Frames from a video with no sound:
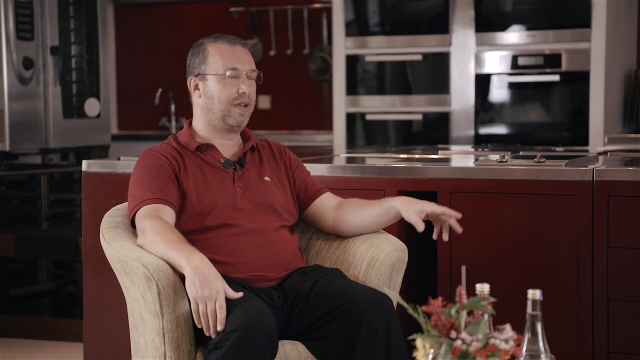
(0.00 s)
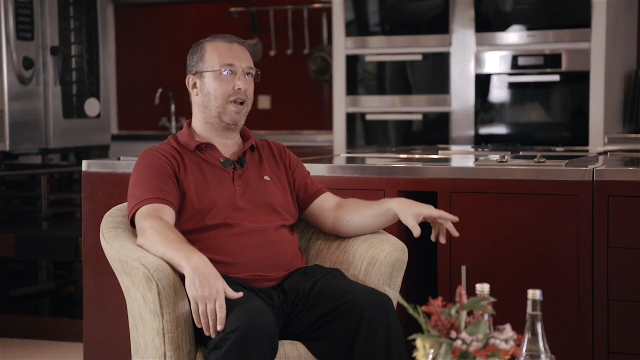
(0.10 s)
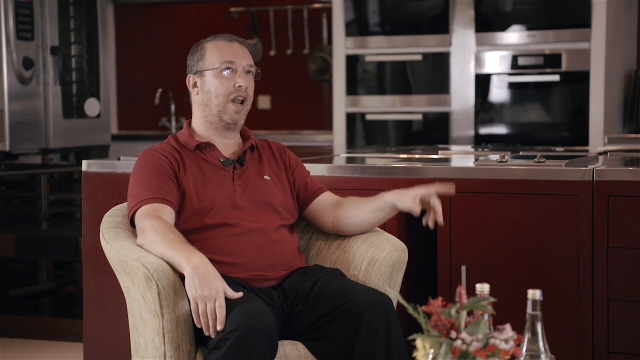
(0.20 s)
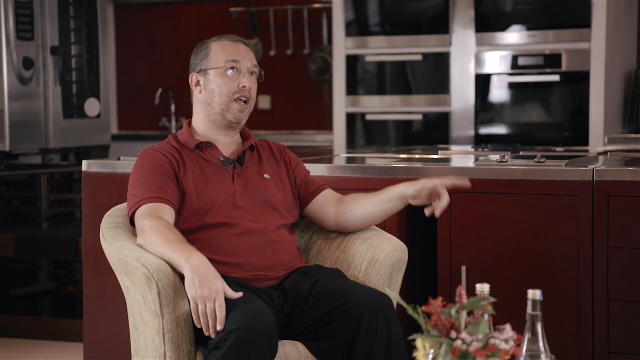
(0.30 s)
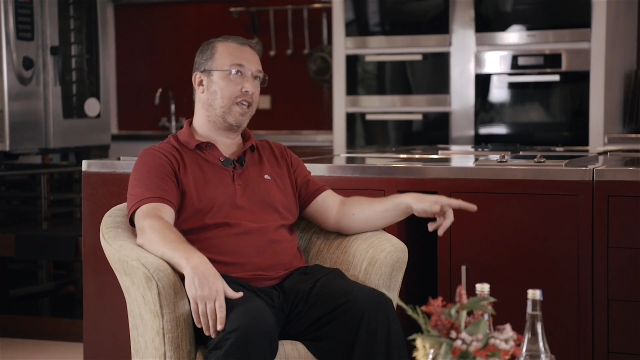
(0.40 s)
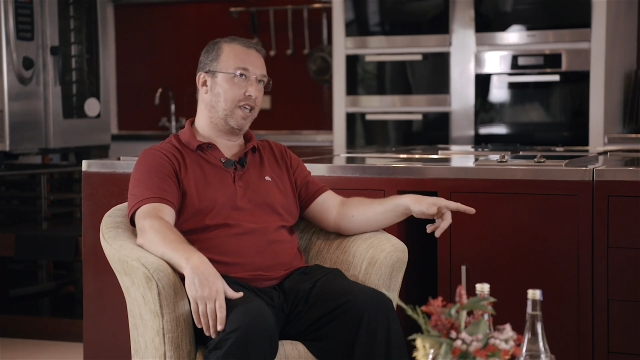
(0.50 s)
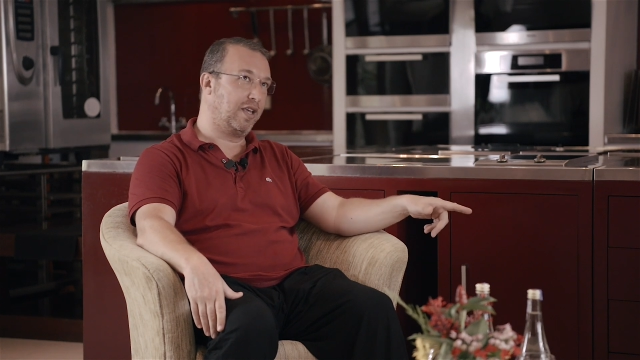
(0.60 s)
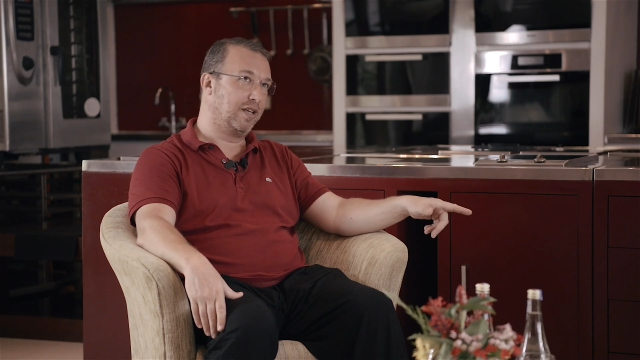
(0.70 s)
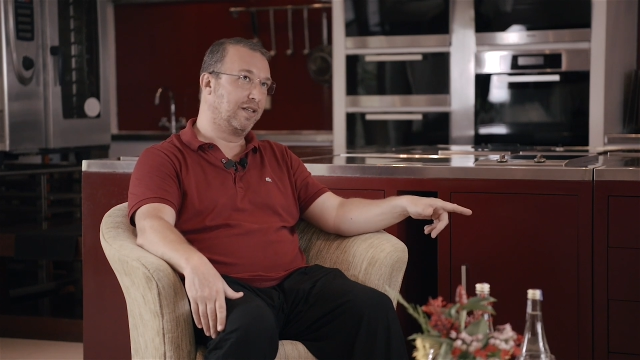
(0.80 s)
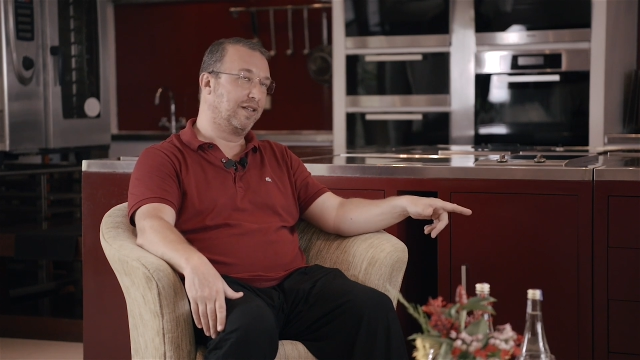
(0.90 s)

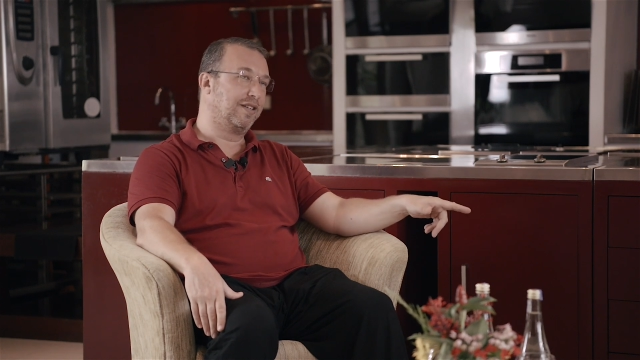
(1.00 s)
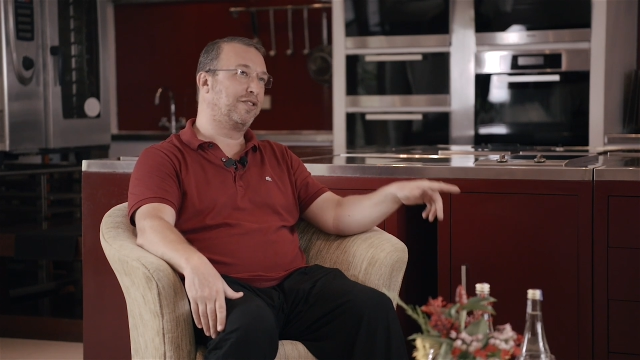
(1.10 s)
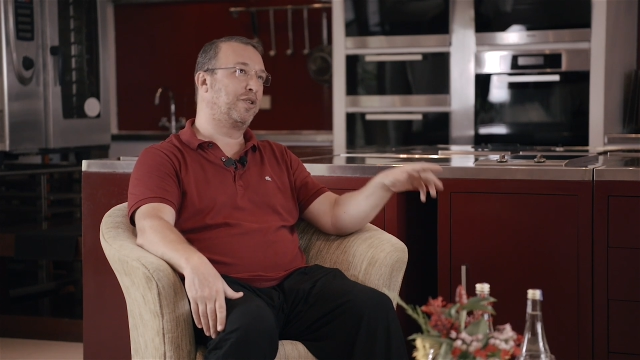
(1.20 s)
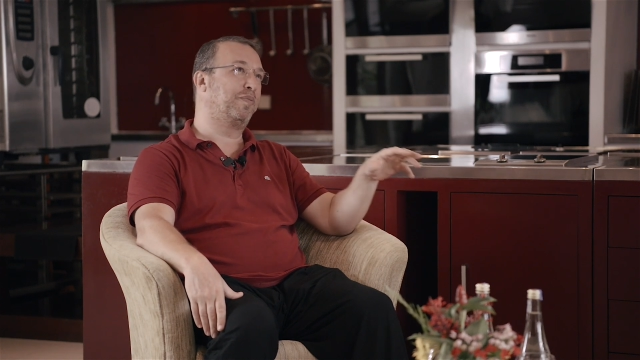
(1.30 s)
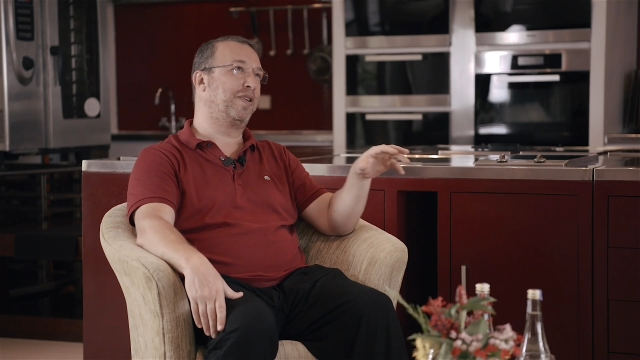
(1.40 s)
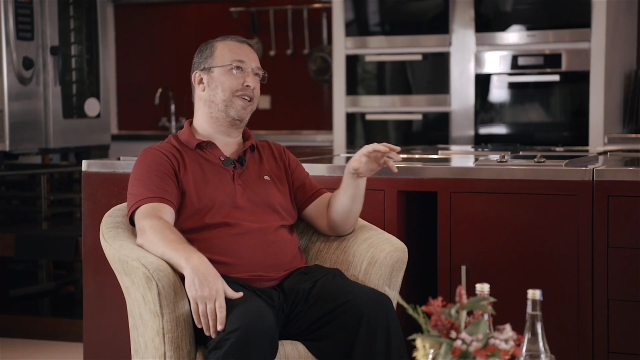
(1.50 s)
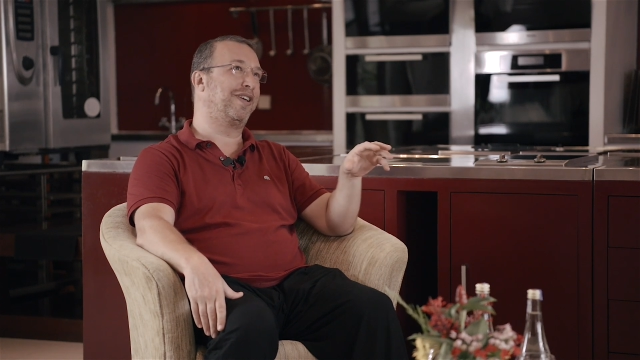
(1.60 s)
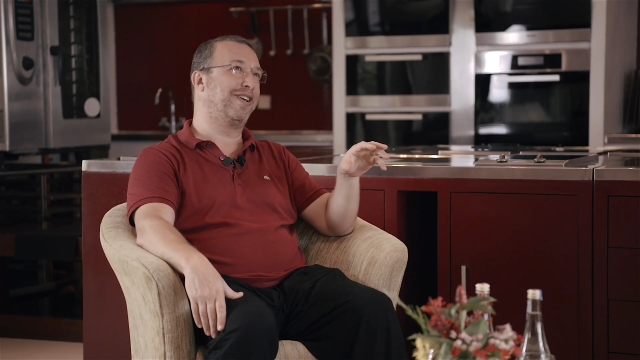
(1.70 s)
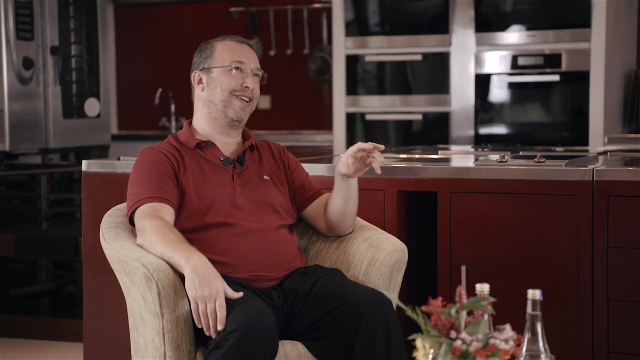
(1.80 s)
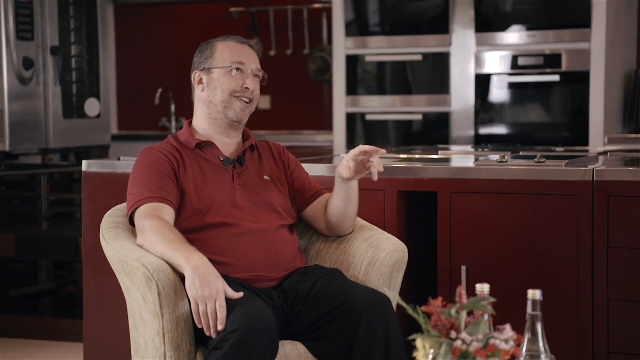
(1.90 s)
lucky to
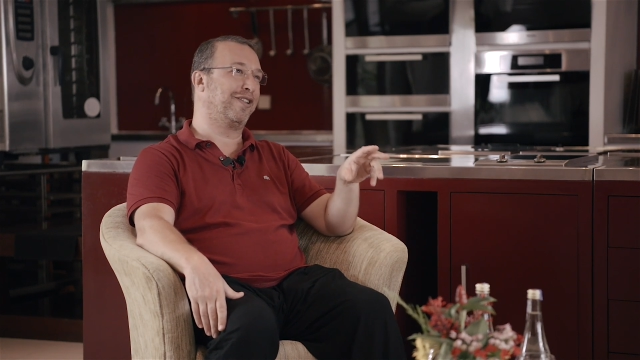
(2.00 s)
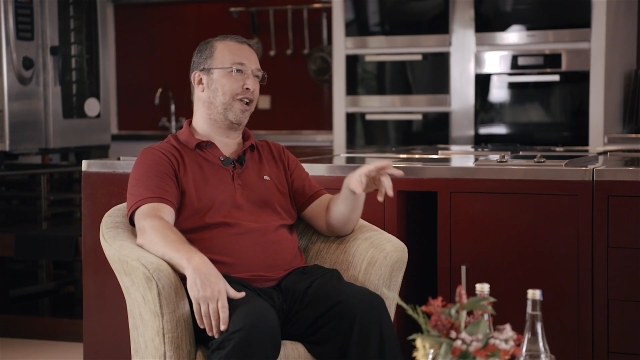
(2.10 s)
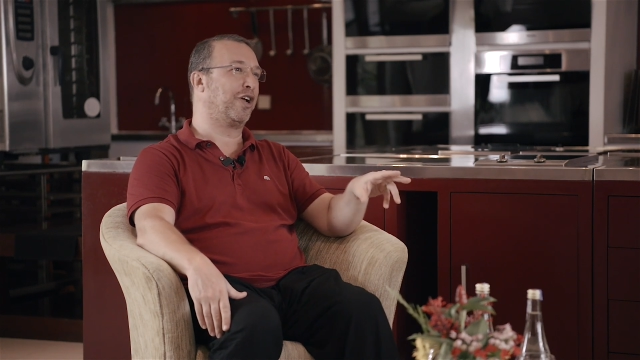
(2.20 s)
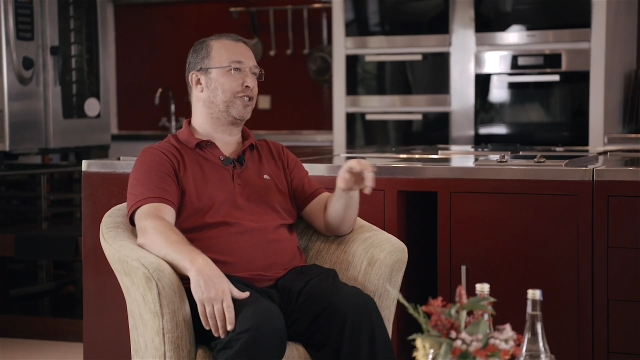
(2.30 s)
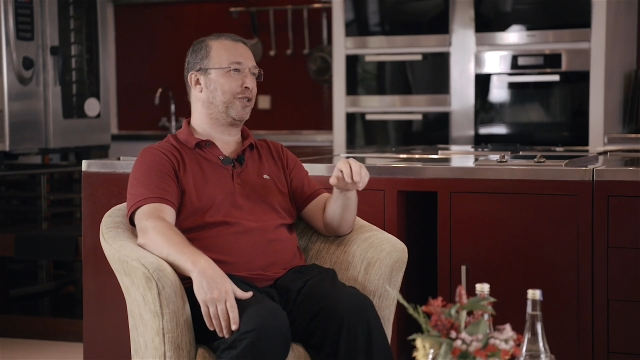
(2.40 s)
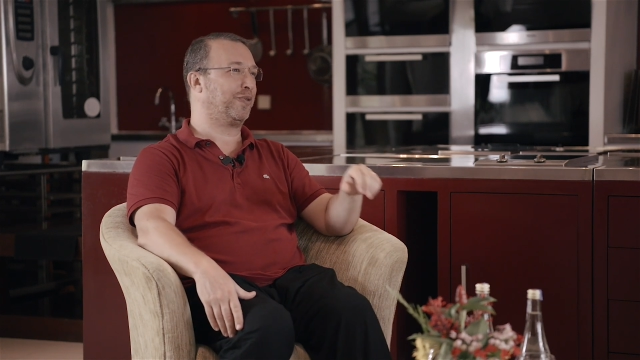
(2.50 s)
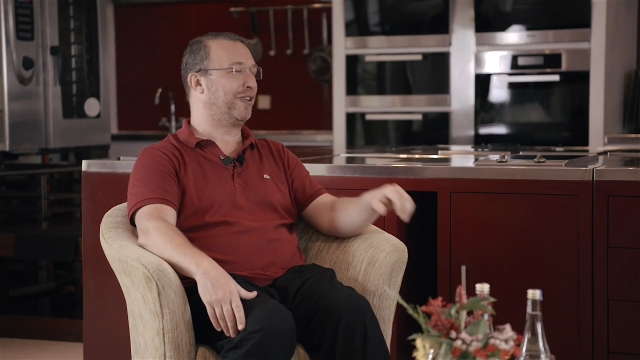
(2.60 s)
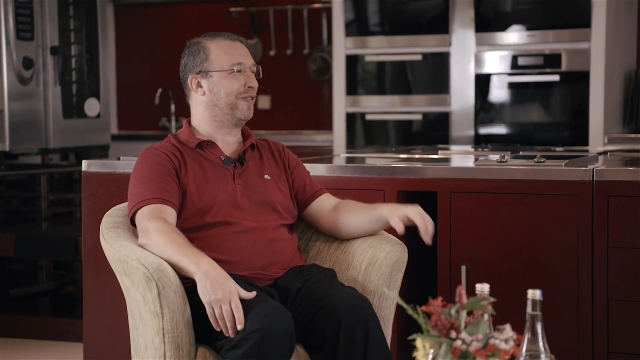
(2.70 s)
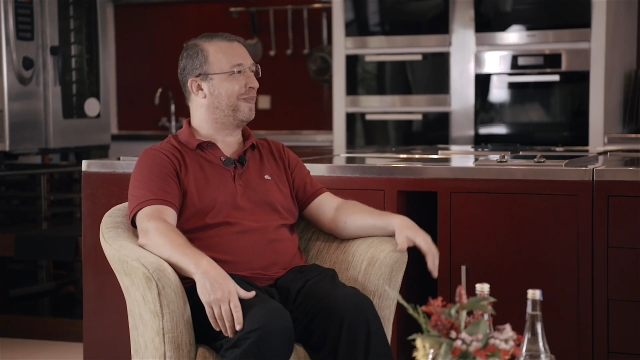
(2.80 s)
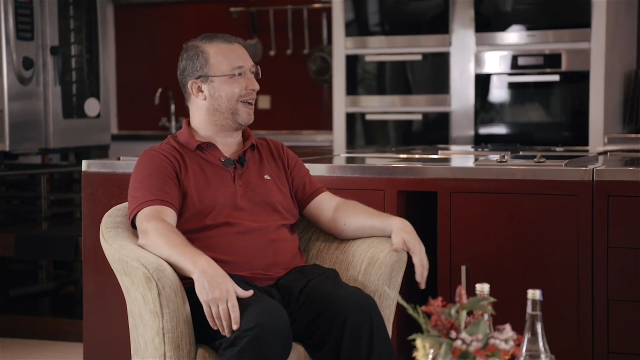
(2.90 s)
be in the luxury
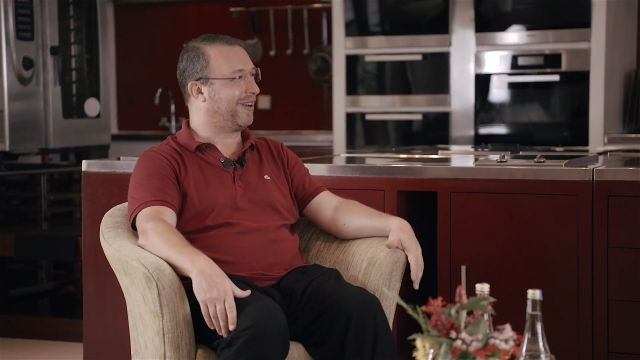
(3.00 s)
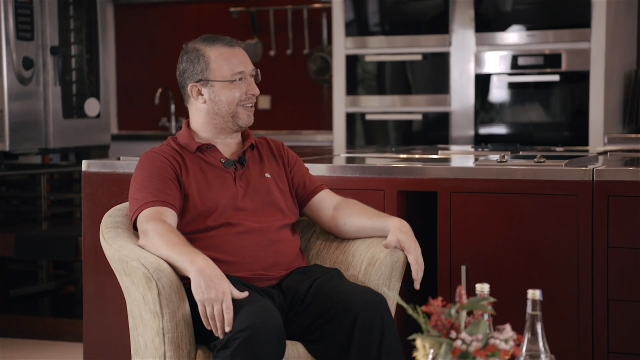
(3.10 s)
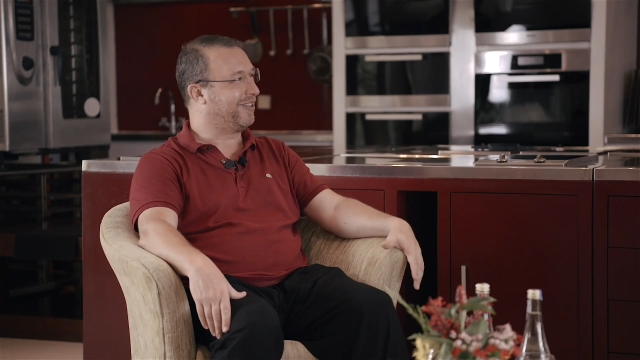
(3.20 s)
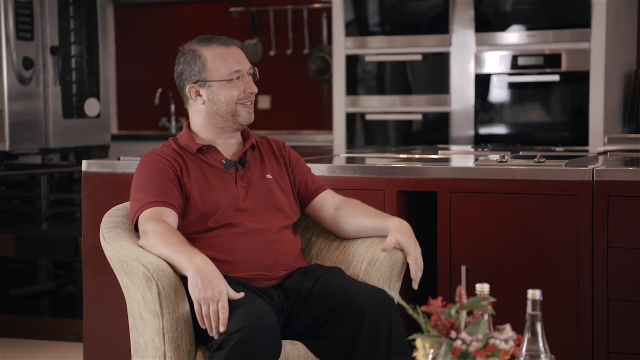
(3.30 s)
of Bali.